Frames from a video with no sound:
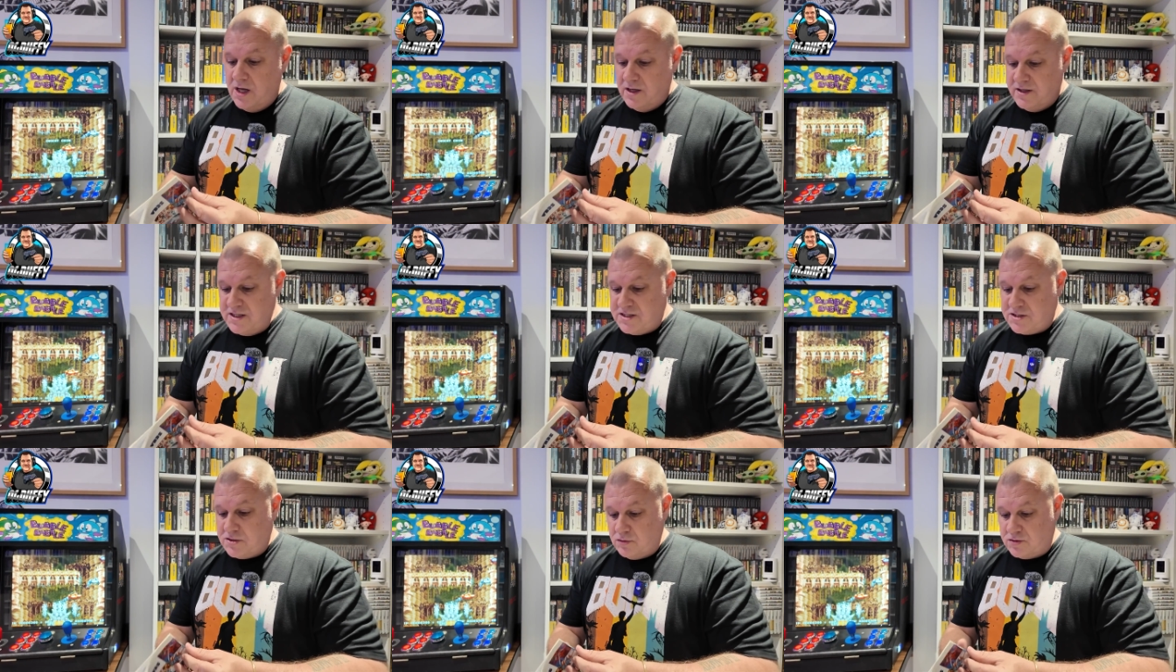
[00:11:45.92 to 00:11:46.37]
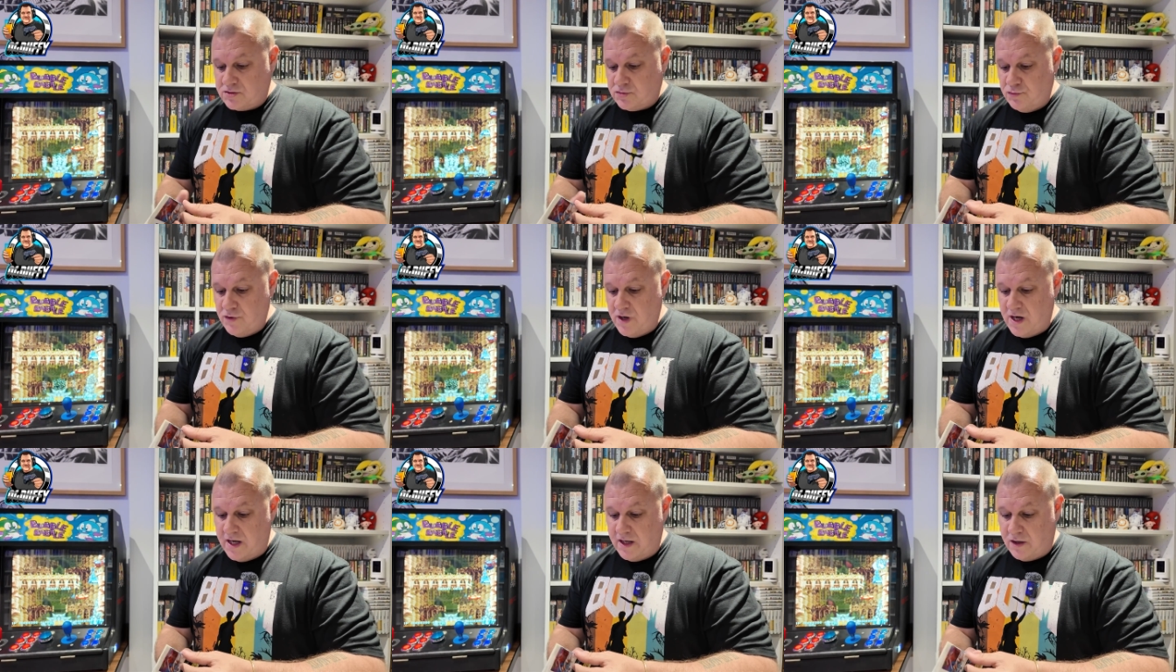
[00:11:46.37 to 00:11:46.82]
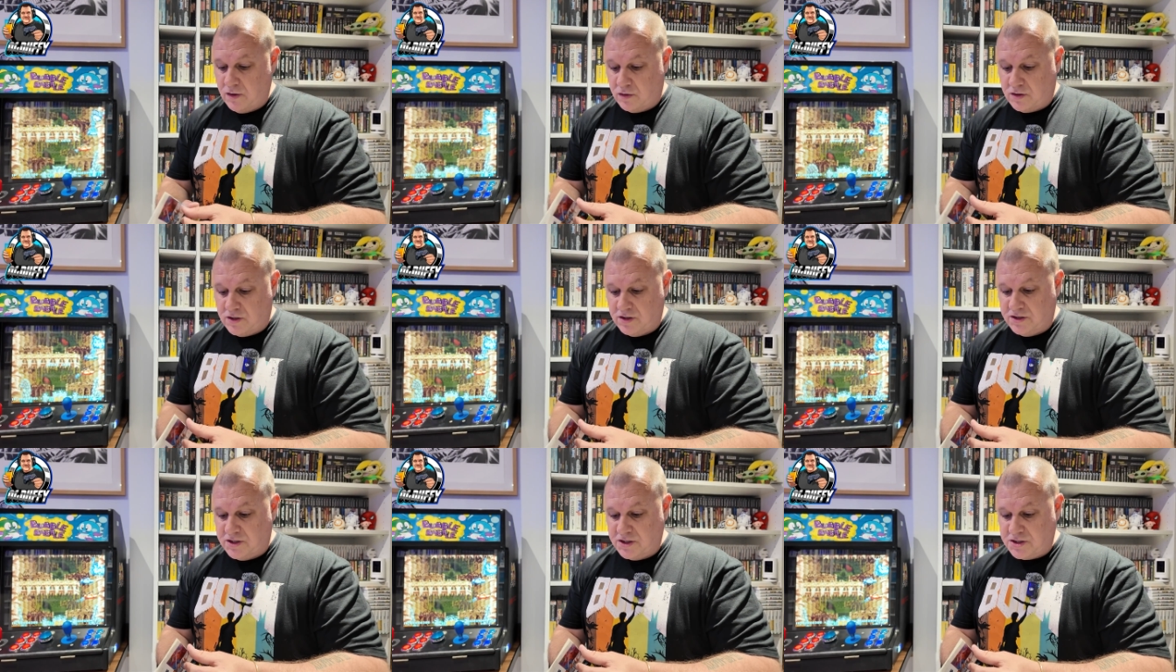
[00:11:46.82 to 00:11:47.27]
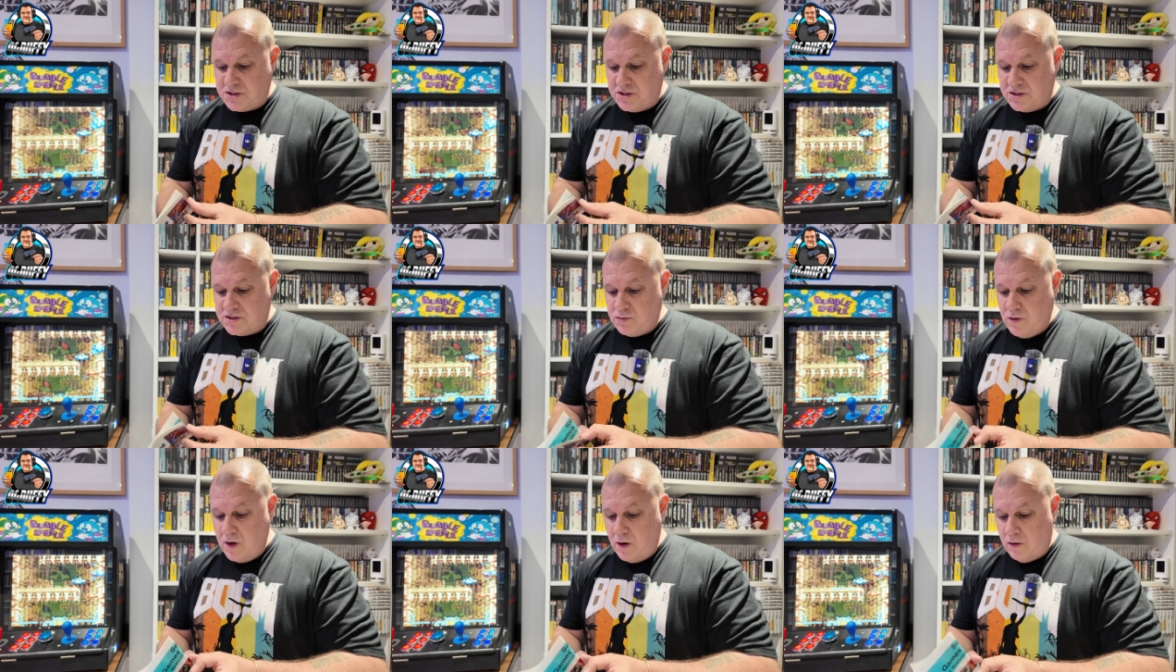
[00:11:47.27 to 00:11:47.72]
This looks really good condition
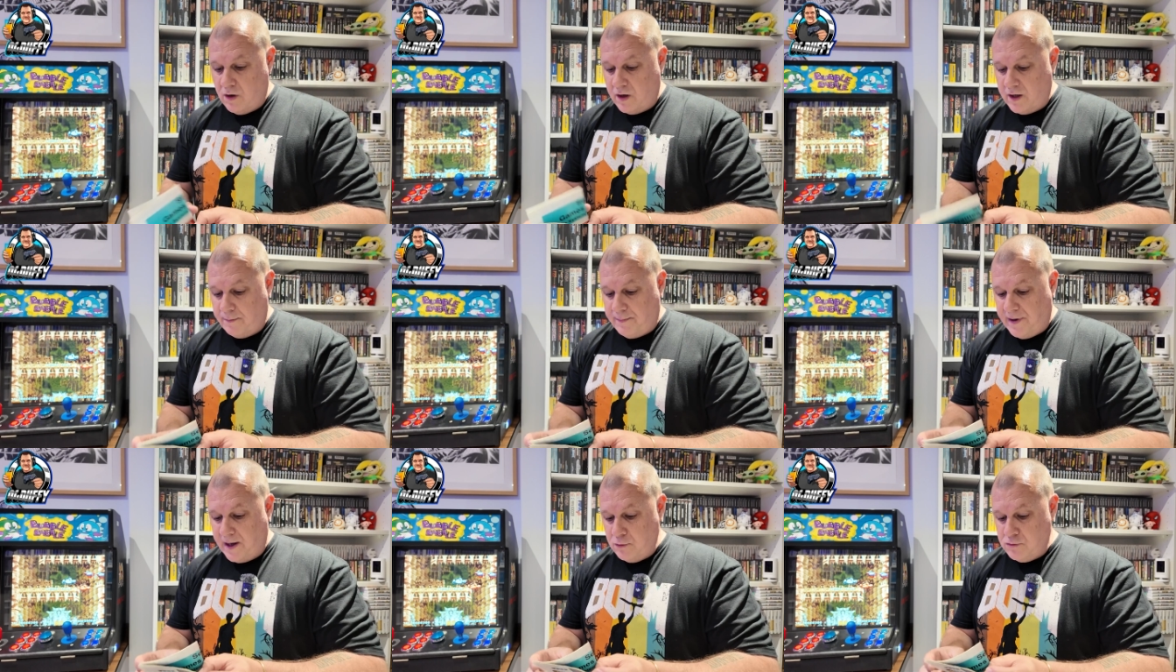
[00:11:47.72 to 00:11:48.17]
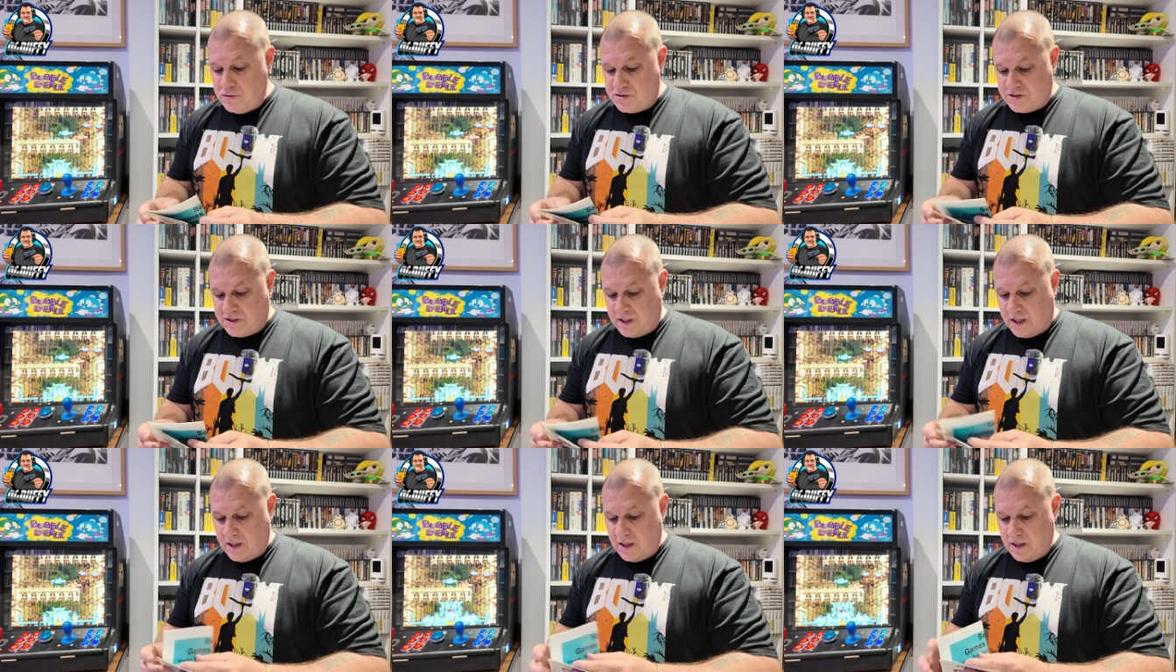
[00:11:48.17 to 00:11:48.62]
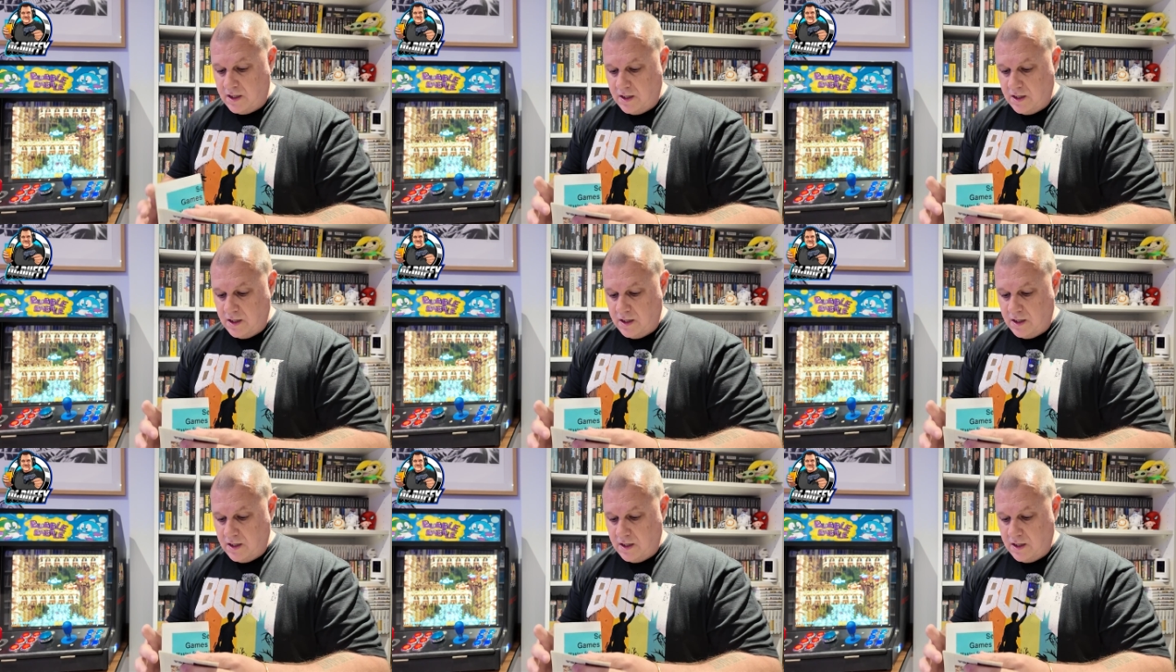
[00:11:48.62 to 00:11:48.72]
as well, like the poster.